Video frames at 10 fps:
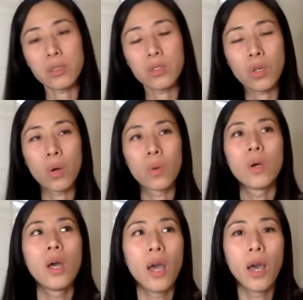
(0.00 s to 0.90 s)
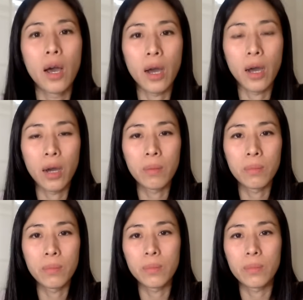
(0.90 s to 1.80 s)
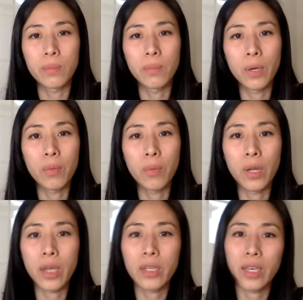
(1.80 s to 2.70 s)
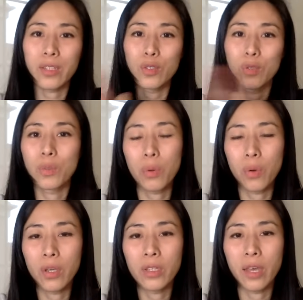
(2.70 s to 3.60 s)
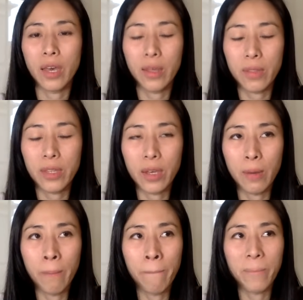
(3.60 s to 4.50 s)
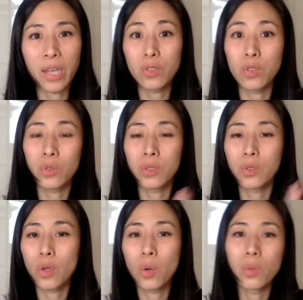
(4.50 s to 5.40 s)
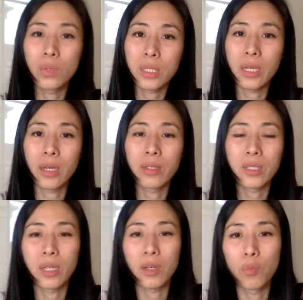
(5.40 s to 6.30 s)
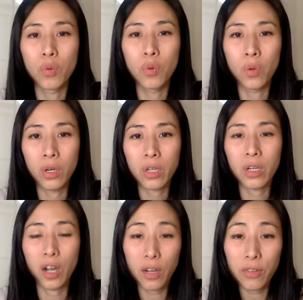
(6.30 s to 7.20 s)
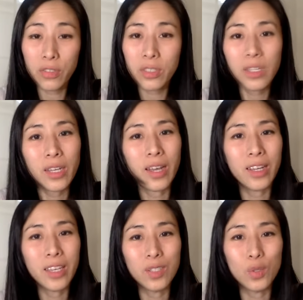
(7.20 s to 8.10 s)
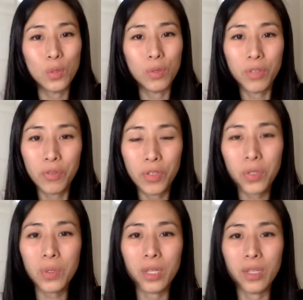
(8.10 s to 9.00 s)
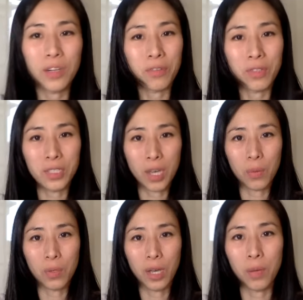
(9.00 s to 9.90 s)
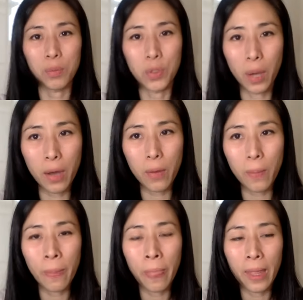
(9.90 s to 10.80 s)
So, but when I get to the point that I use the other set more often, then I can do a review, and hopefully that would help you out.